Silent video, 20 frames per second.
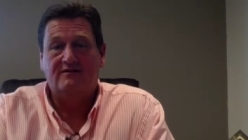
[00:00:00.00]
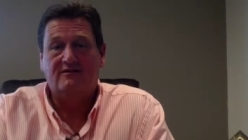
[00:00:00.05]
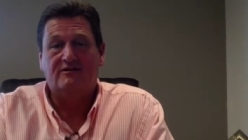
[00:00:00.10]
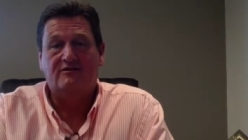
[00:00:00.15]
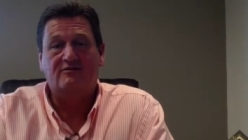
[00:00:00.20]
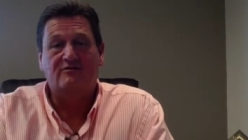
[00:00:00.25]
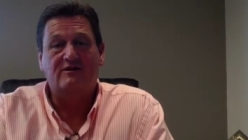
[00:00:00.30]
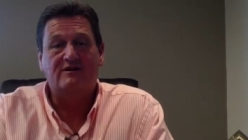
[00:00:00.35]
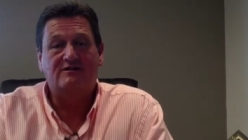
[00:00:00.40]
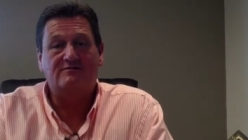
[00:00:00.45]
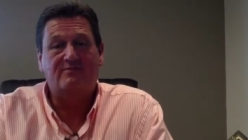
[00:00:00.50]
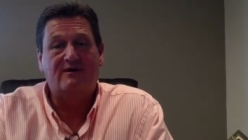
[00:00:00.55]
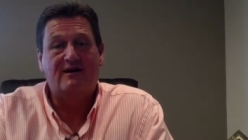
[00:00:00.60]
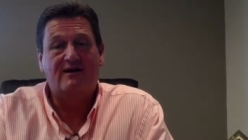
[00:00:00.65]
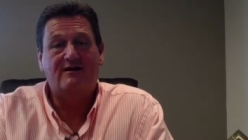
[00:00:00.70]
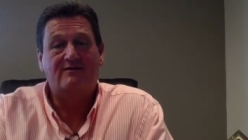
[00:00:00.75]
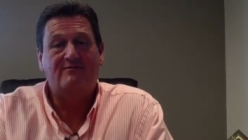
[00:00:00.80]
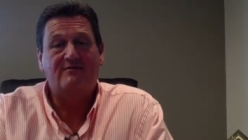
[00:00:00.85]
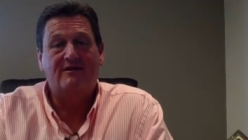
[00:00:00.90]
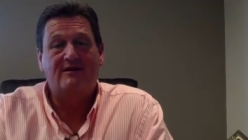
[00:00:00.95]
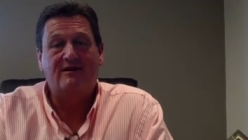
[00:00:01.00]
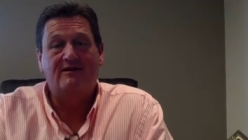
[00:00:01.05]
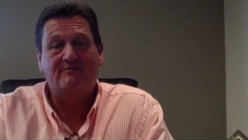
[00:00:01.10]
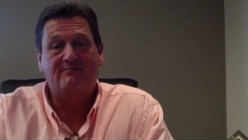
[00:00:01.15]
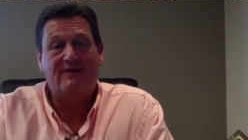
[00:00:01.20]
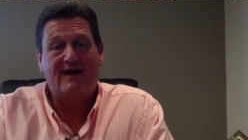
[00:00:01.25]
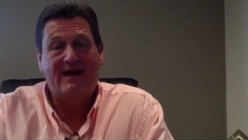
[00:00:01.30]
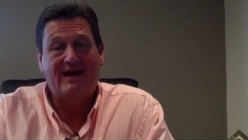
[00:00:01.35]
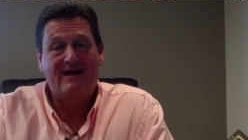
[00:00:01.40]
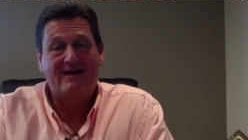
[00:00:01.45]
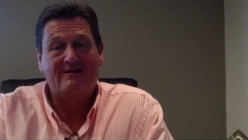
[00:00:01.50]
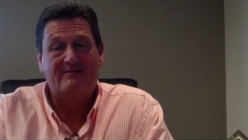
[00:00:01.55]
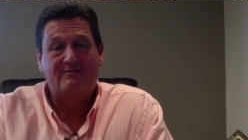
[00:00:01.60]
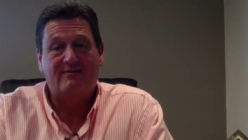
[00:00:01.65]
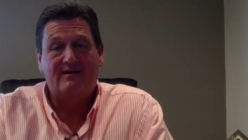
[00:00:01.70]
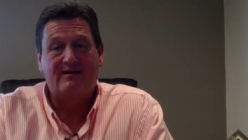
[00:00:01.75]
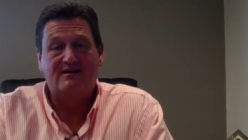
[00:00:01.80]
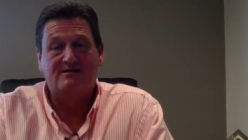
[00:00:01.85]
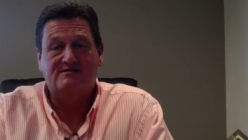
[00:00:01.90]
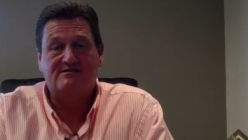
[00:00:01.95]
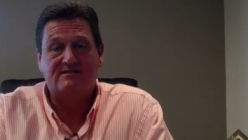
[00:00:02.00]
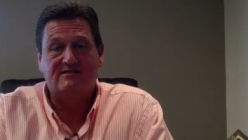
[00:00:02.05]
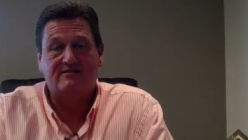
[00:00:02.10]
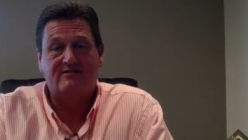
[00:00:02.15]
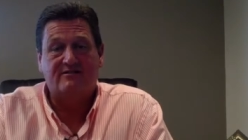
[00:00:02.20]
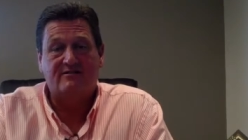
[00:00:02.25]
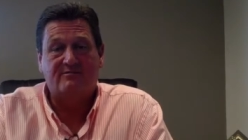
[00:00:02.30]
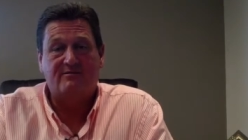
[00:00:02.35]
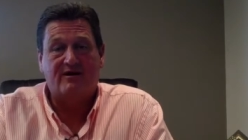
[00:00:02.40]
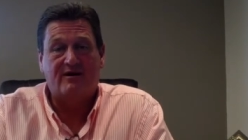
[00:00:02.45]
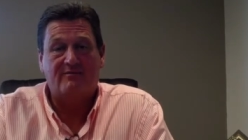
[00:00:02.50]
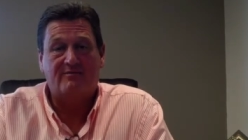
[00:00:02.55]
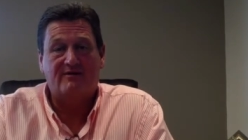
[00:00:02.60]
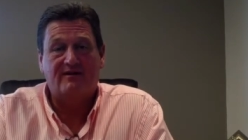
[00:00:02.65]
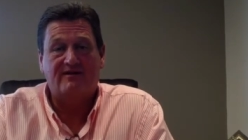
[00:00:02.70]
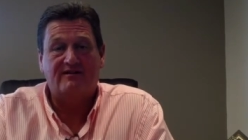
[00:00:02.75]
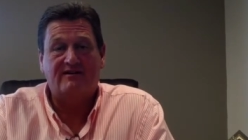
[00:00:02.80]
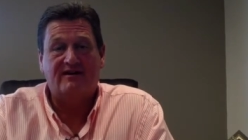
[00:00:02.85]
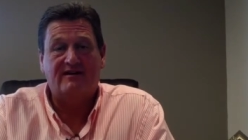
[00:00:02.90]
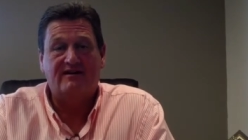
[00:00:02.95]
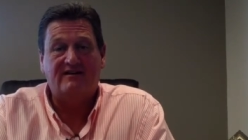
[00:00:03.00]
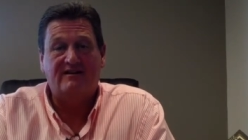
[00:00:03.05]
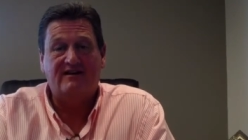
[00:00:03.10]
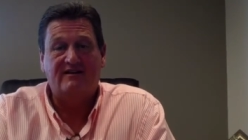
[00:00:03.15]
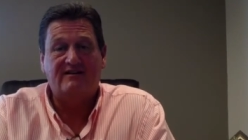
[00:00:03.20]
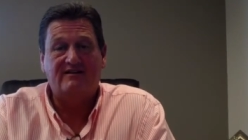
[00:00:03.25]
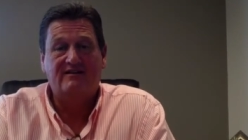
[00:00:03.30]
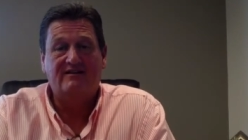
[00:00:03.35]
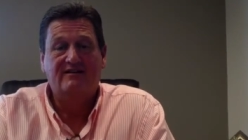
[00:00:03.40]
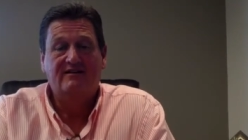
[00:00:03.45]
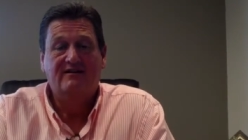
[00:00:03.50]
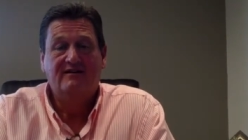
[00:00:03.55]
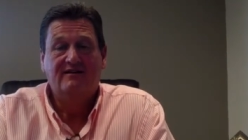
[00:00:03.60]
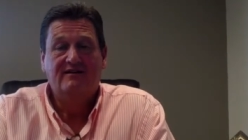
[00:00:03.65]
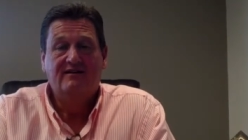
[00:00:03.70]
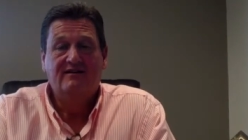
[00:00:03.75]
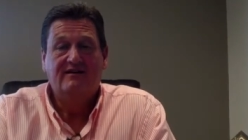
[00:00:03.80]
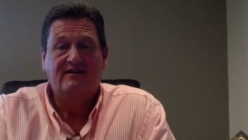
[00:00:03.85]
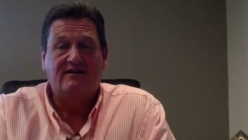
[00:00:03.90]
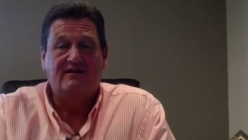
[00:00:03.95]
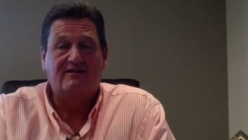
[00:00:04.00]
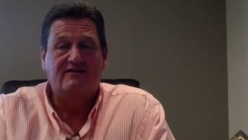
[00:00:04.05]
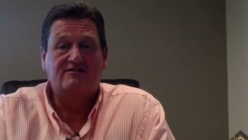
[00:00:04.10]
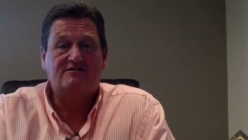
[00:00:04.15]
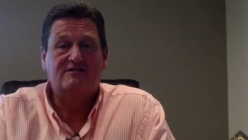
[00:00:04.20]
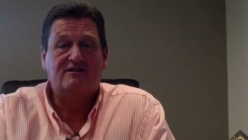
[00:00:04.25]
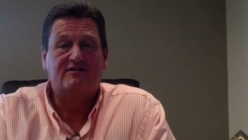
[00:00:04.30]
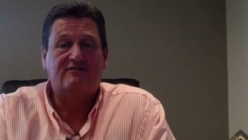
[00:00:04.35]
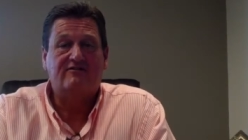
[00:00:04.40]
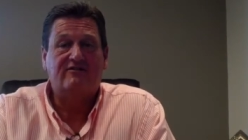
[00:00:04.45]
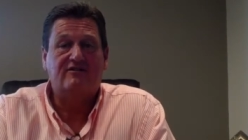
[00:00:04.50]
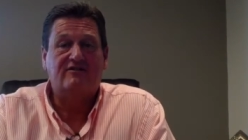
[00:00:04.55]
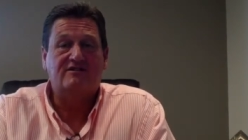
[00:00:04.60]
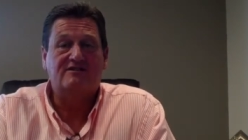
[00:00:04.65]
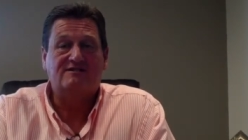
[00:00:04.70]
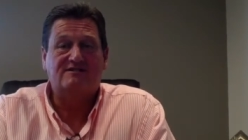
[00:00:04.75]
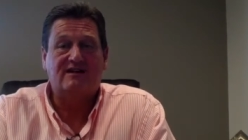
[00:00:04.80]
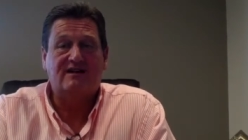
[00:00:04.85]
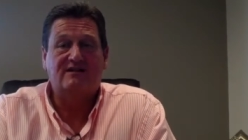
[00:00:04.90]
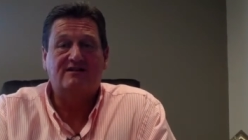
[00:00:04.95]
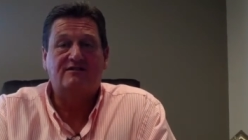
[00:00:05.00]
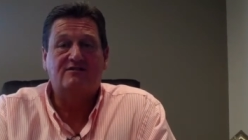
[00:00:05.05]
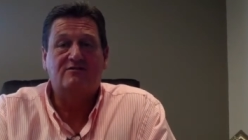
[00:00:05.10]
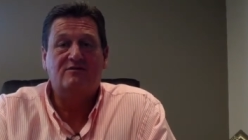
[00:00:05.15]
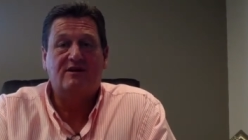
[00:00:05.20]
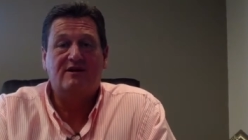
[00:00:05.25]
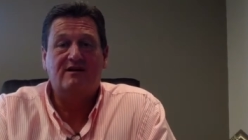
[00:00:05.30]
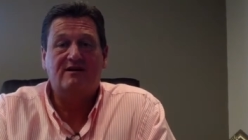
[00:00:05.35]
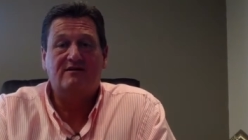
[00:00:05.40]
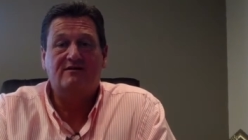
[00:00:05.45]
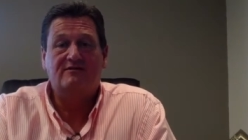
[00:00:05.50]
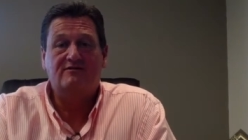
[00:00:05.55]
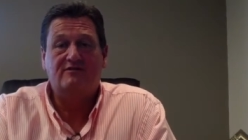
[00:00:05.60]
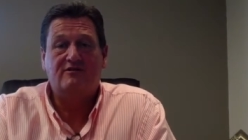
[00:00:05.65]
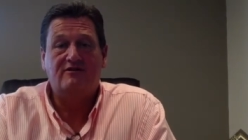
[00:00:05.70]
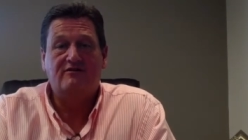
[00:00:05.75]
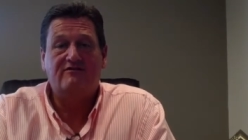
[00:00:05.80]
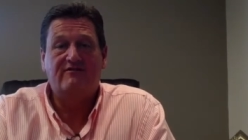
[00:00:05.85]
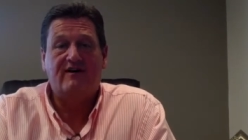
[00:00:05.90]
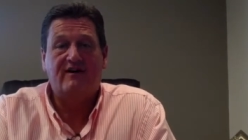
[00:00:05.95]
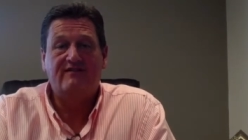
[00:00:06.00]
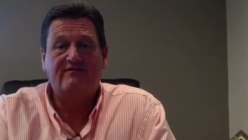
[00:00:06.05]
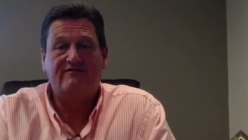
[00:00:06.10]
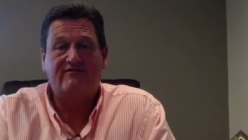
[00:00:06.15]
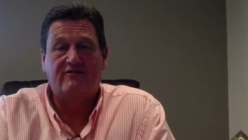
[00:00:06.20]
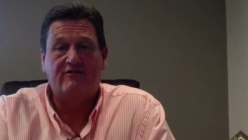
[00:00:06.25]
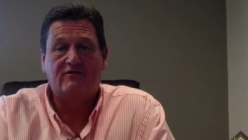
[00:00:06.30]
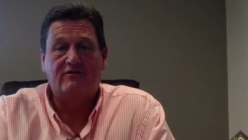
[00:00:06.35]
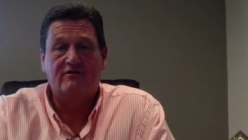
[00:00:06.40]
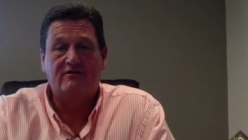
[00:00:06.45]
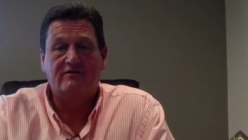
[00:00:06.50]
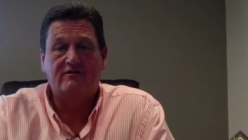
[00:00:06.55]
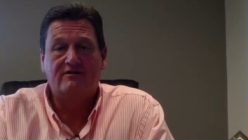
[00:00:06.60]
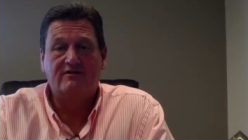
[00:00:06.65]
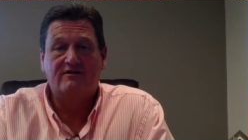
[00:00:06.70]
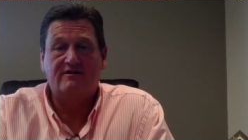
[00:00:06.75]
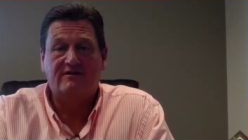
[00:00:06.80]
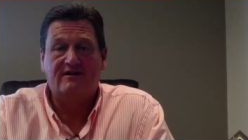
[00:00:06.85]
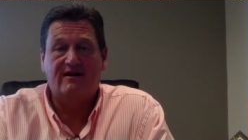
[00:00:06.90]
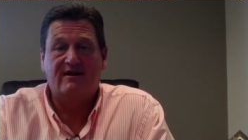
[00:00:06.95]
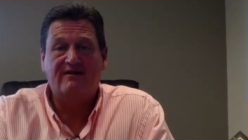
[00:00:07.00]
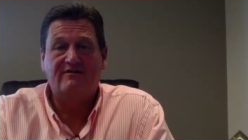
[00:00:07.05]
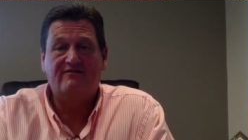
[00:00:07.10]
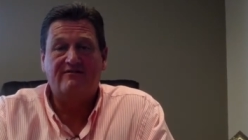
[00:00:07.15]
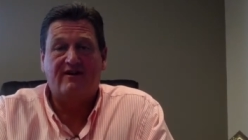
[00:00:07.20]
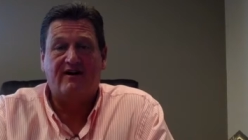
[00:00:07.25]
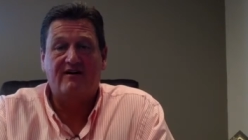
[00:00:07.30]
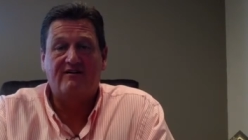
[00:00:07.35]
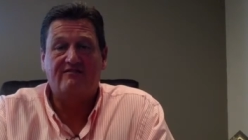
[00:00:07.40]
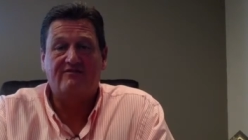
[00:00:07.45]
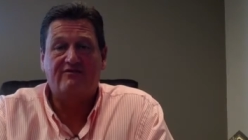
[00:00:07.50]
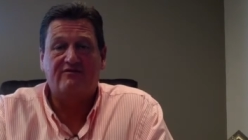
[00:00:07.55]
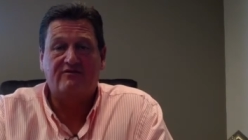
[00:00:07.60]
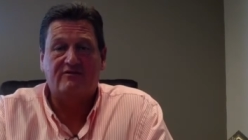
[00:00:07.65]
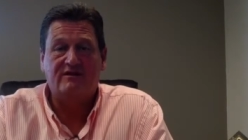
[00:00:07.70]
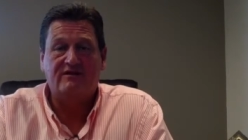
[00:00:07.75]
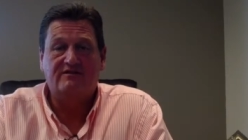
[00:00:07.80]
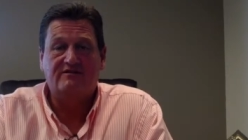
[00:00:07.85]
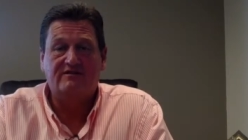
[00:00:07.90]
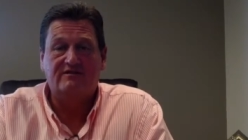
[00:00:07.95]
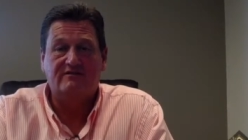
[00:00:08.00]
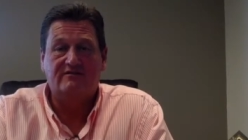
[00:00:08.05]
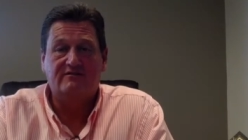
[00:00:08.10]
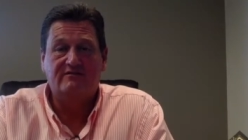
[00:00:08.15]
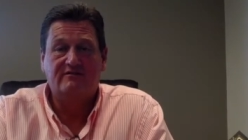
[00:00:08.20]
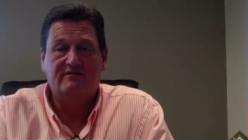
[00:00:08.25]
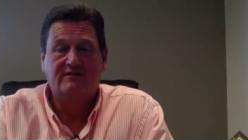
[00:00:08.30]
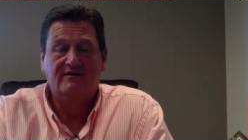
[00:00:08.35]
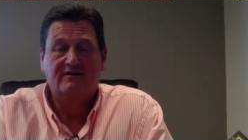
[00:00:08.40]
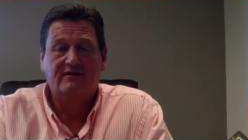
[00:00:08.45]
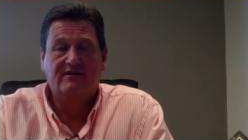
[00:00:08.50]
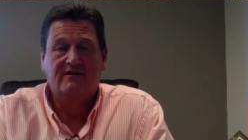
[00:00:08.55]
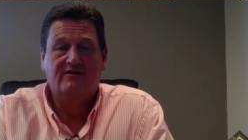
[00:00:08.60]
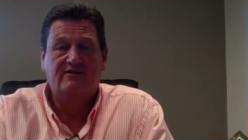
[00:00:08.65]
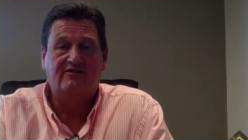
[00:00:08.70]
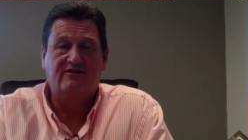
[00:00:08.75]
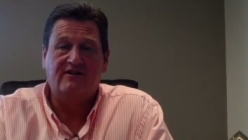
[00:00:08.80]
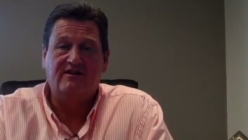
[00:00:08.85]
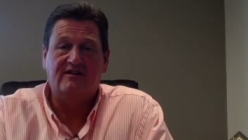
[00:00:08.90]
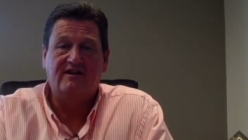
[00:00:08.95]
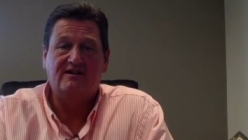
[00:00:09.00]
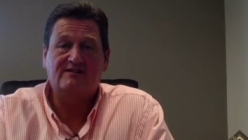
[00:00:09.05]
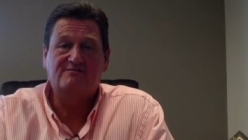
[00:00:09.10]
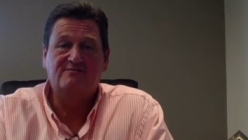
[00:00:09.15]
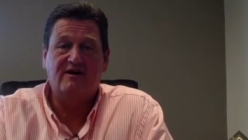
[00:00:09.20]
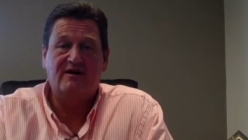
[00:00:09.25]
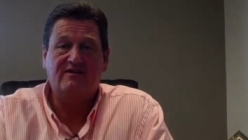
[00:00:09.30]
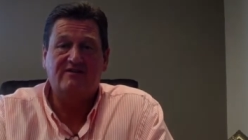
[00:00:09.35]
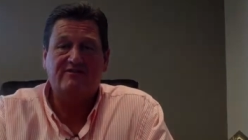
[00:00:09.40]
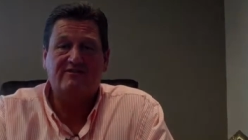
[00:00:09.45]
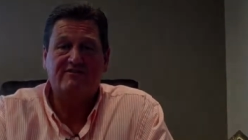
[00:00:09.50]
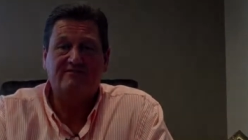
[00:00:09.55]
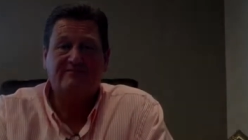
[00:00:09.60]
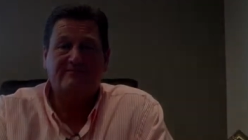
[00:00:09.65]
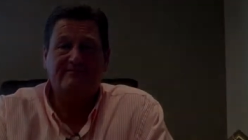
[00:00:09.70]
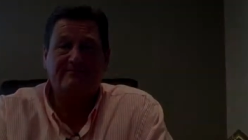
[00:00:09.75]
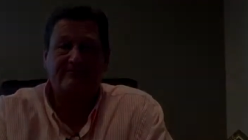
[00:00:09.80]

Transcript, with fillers: You can reach Pam at pam at sedonaproperty.net and her cell phone is 928-254-9532. See you next month.